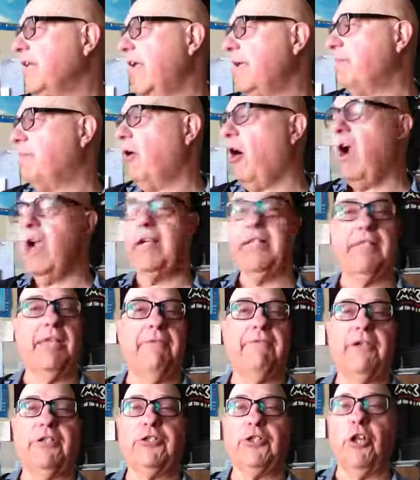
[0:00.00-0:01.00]
Lake Park, the
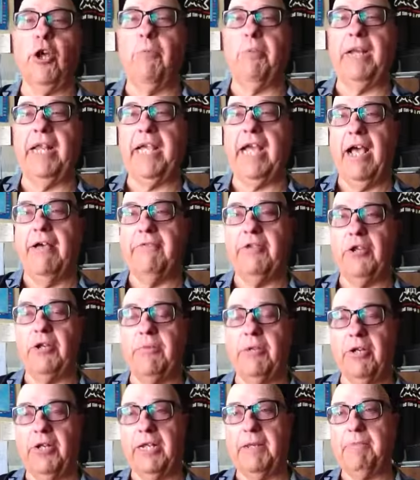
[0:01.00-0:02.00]
official opening of their
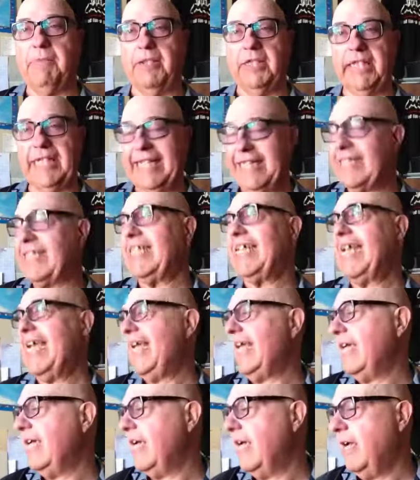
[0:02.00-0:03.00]
community
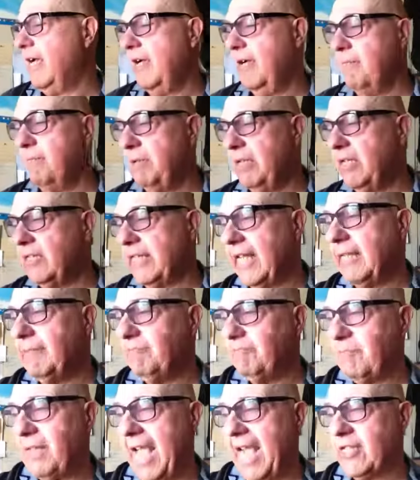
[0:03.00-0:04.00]
policing uh, building,
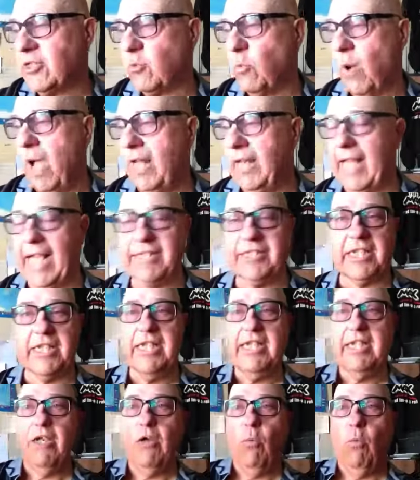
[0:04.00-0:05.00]
as well as
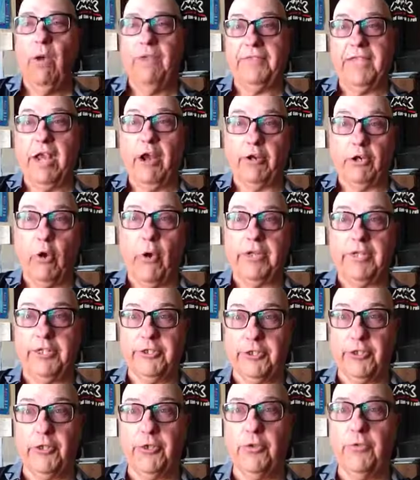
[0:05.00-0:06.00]
what they are going to
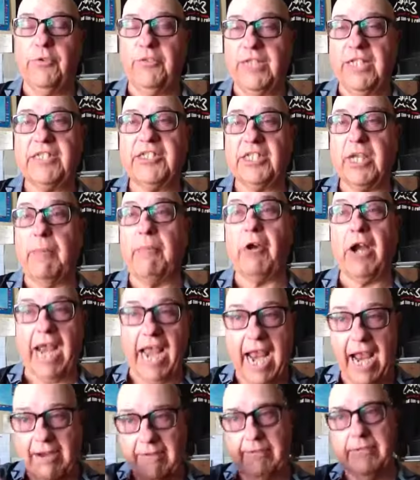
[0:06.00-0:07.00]
do this summer
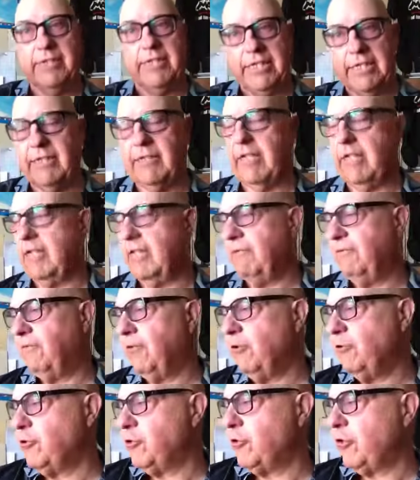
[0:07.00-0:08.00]
and in
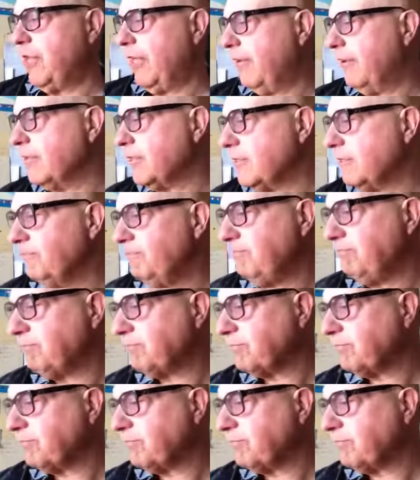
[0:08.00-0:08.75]
future years.